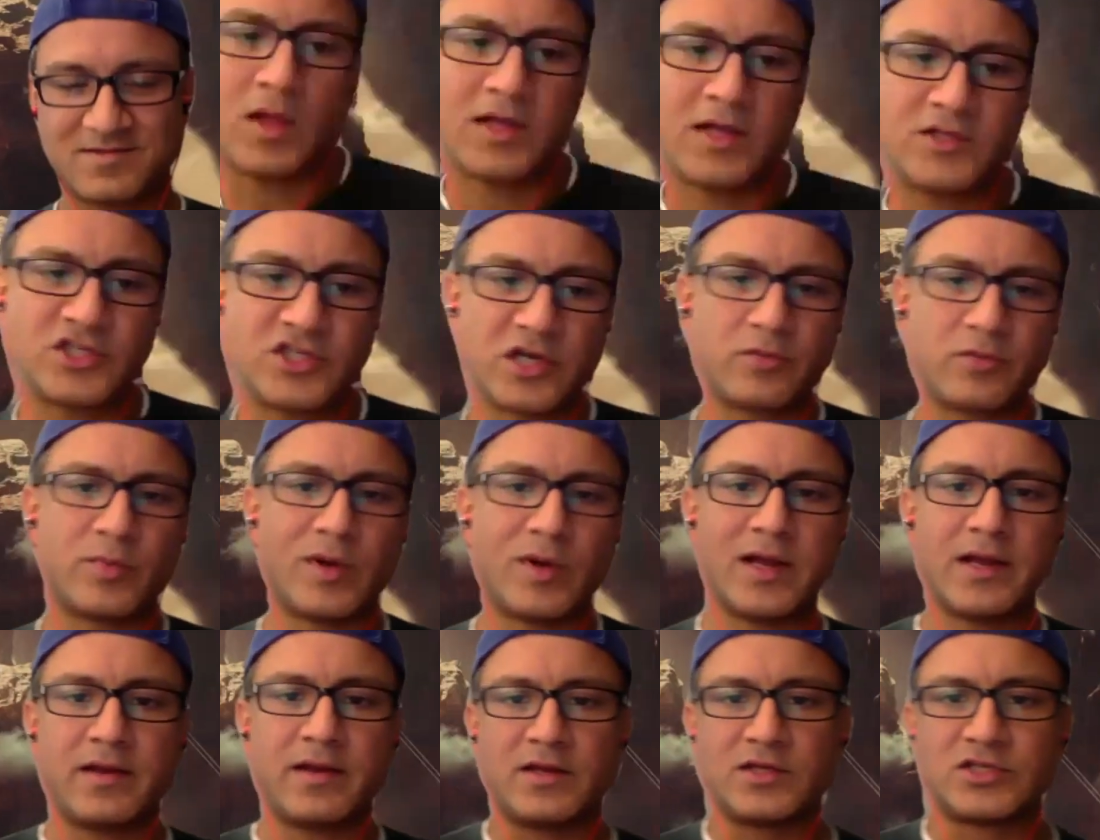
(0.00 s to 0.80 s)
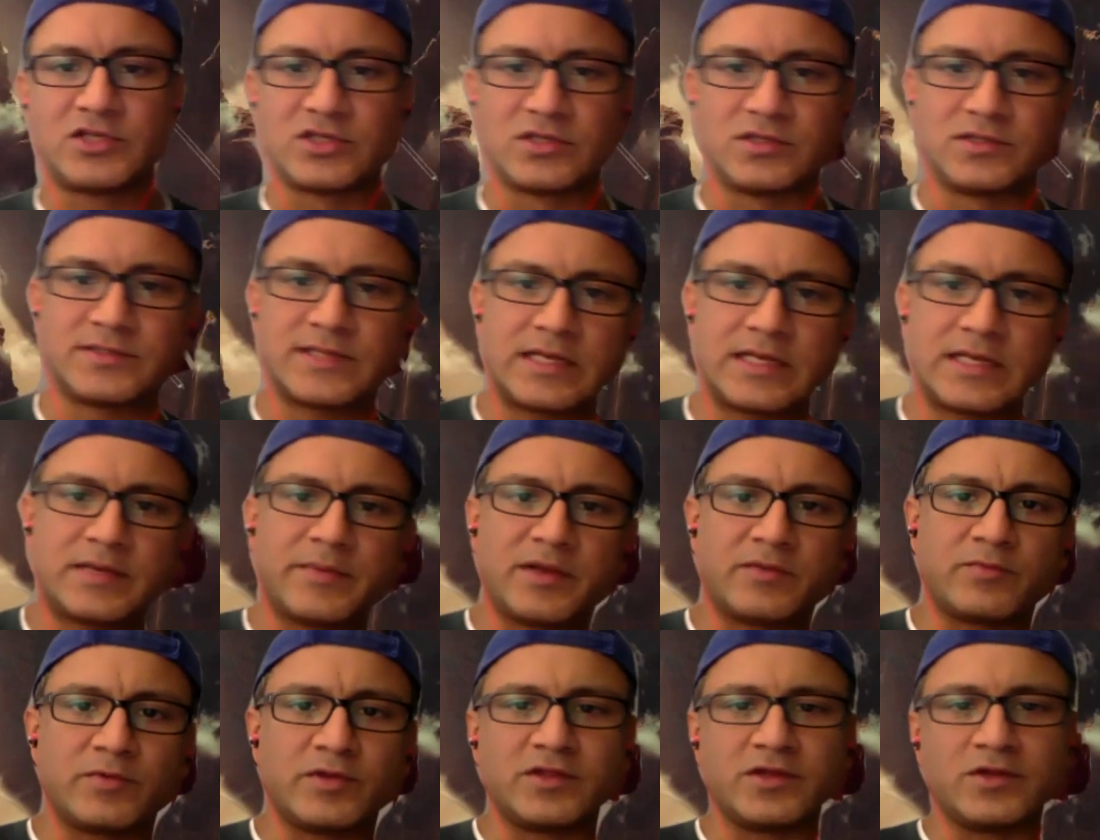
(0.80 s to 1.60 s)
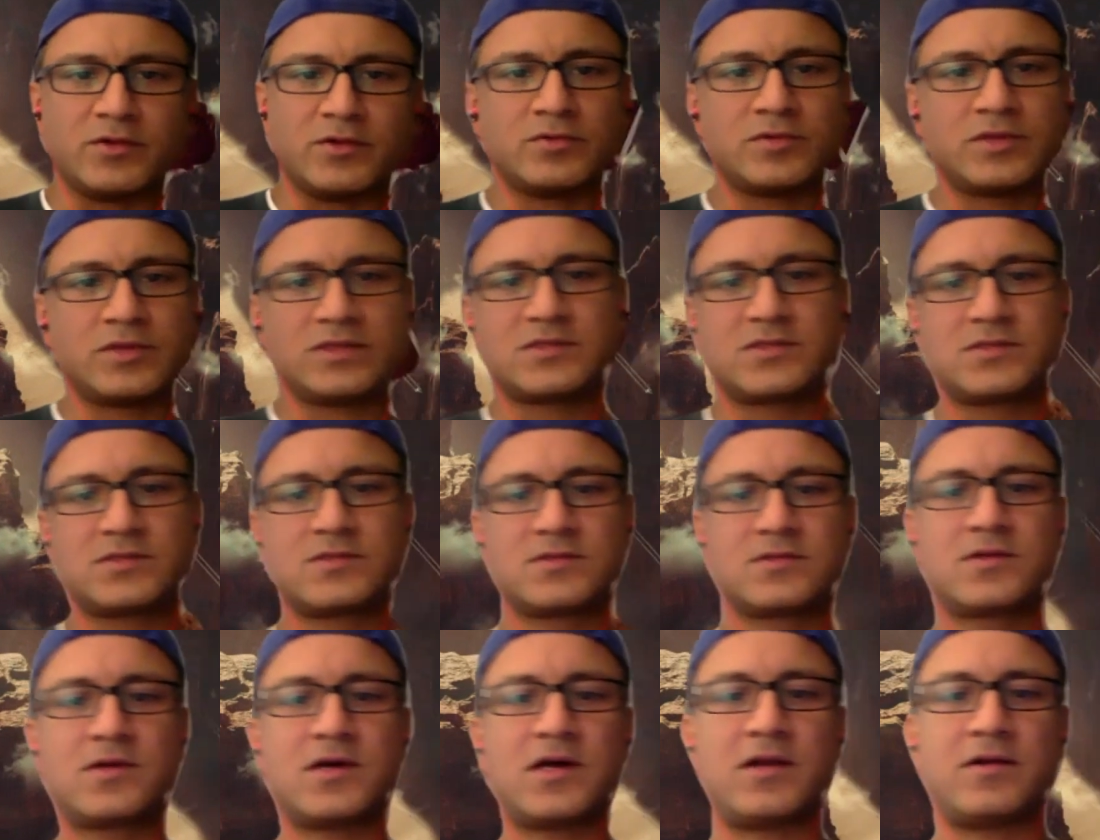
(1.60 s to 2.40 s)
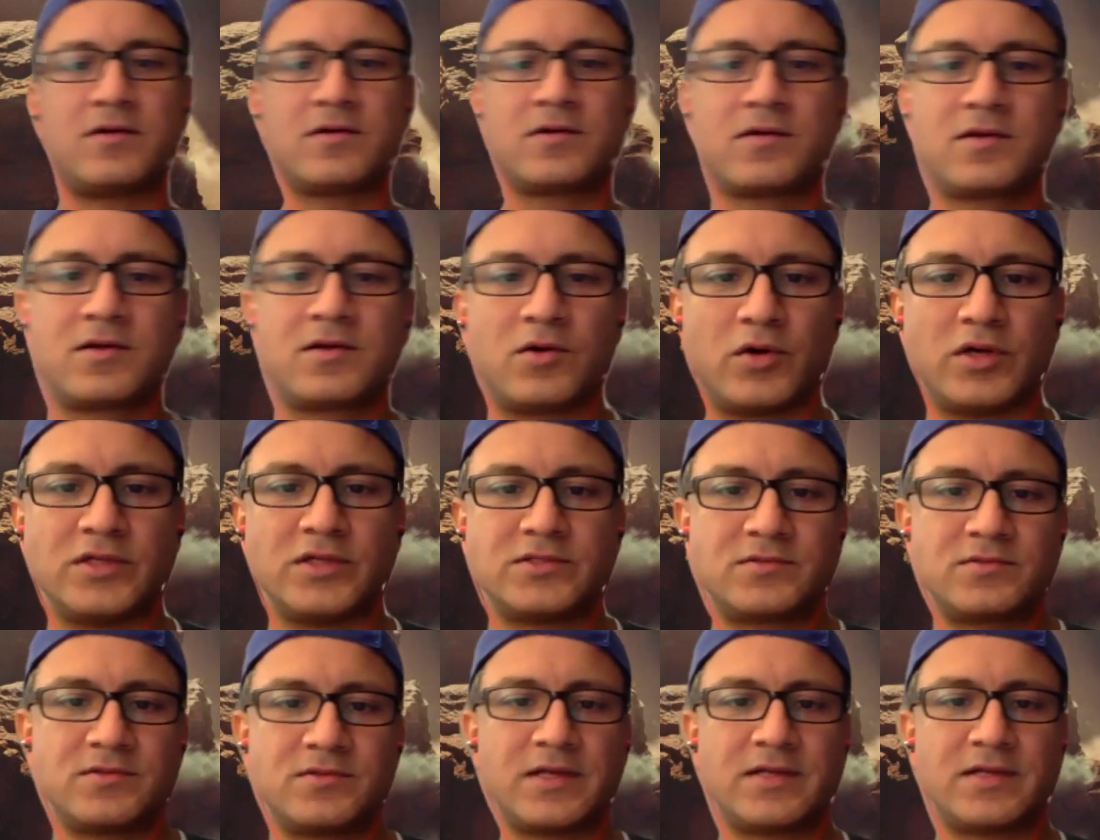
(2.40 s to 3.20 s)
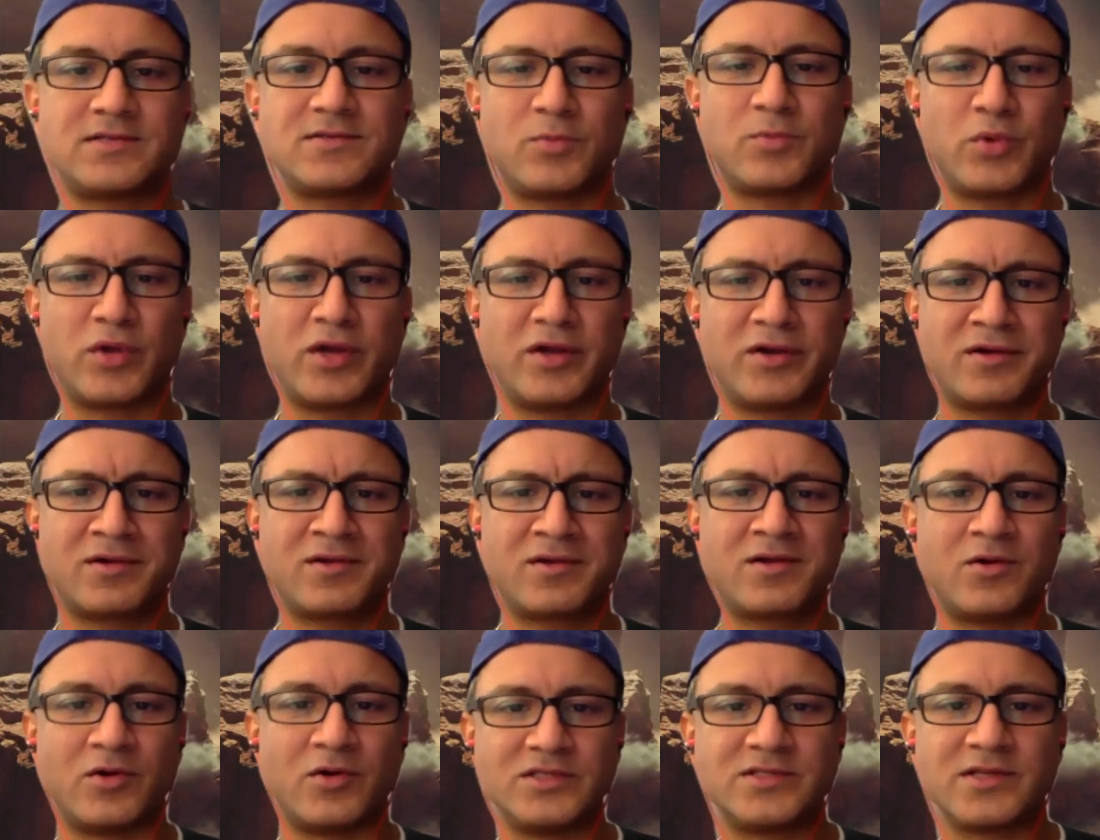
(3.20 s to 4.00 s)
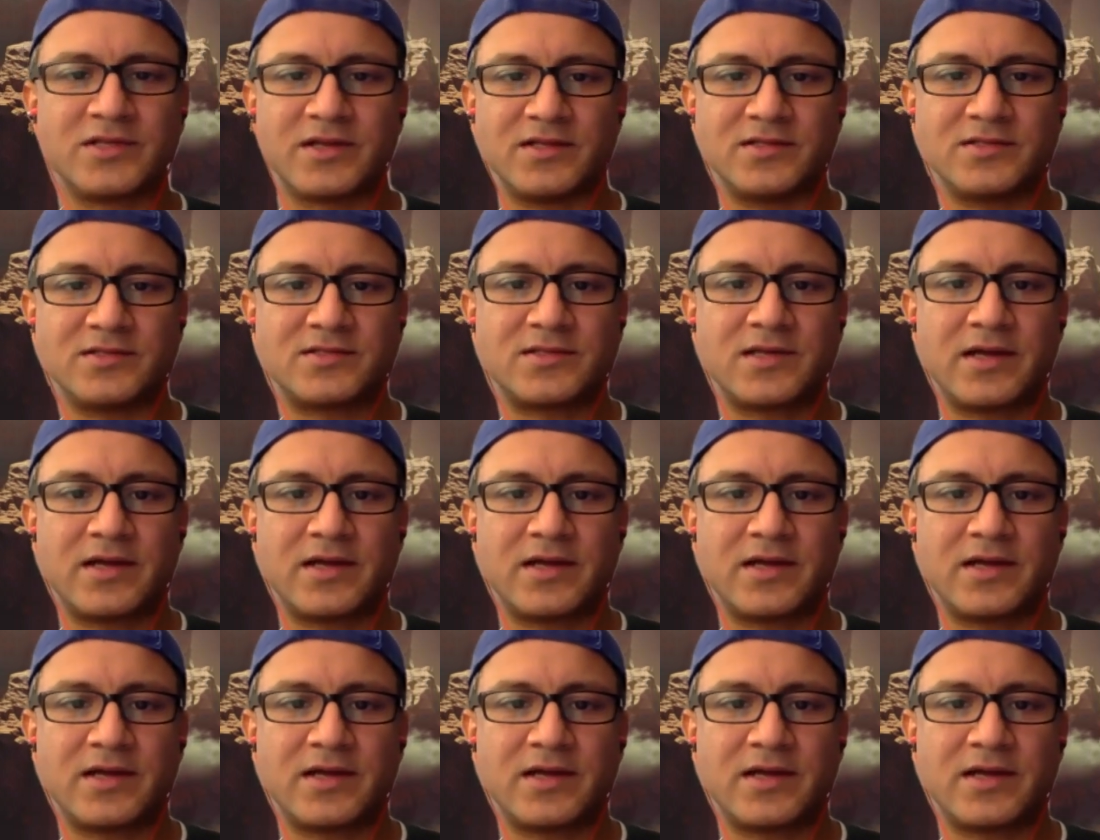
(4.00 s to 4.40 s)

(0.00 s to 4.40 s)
shared my initial sentiment with you. That's kind of like it's a weird coincidence.